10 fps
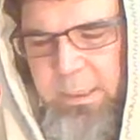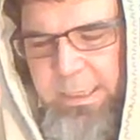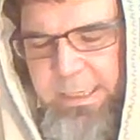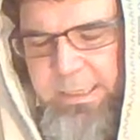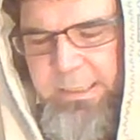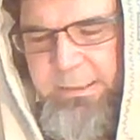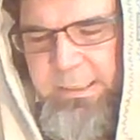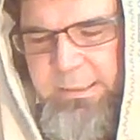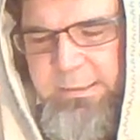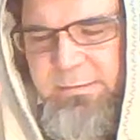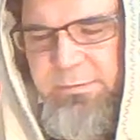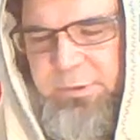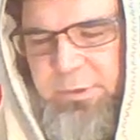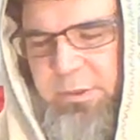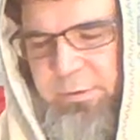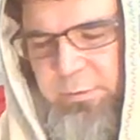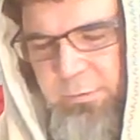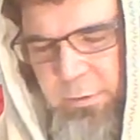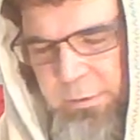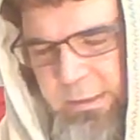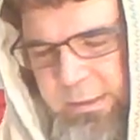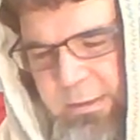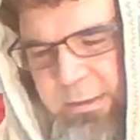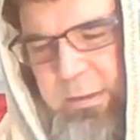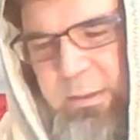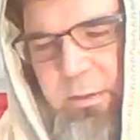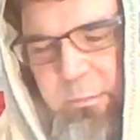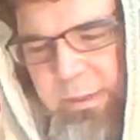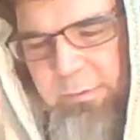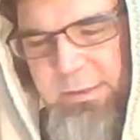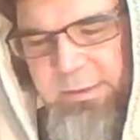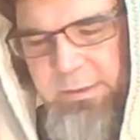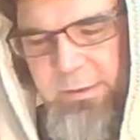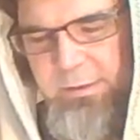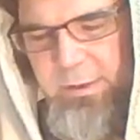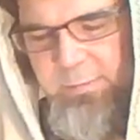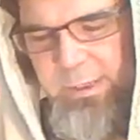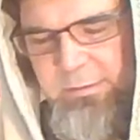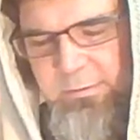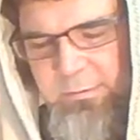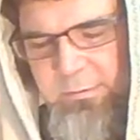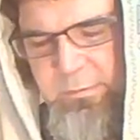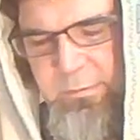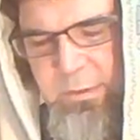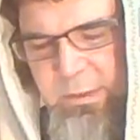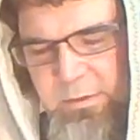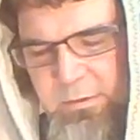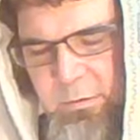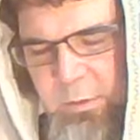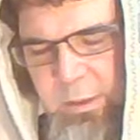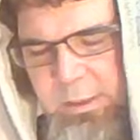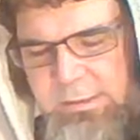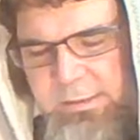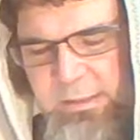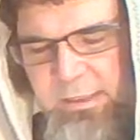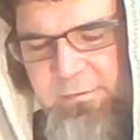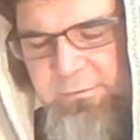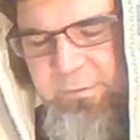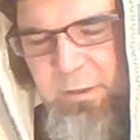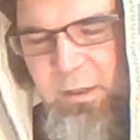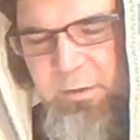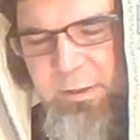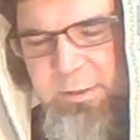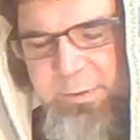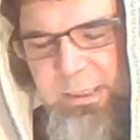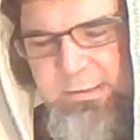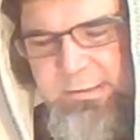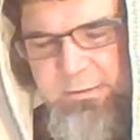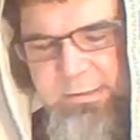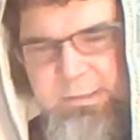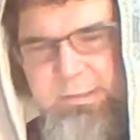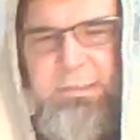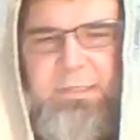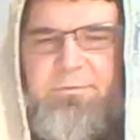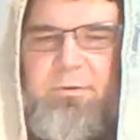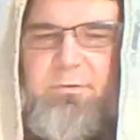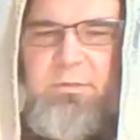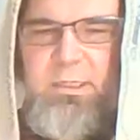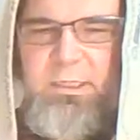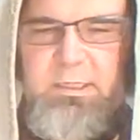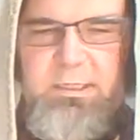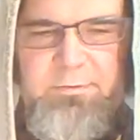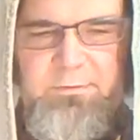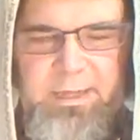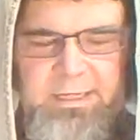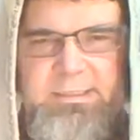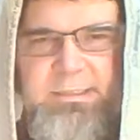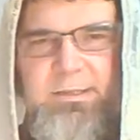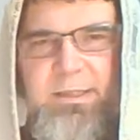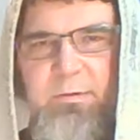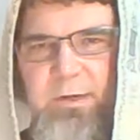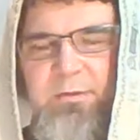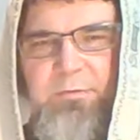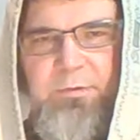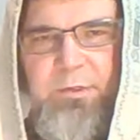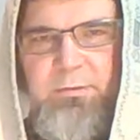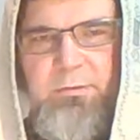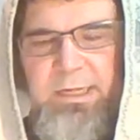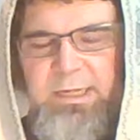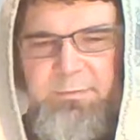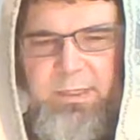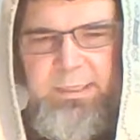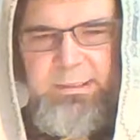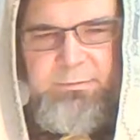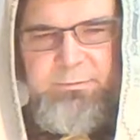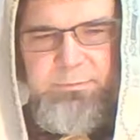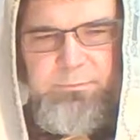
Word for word: And yes, Luke wrote it, but it was about the works of all the apostles and the different things that they went through. Amen.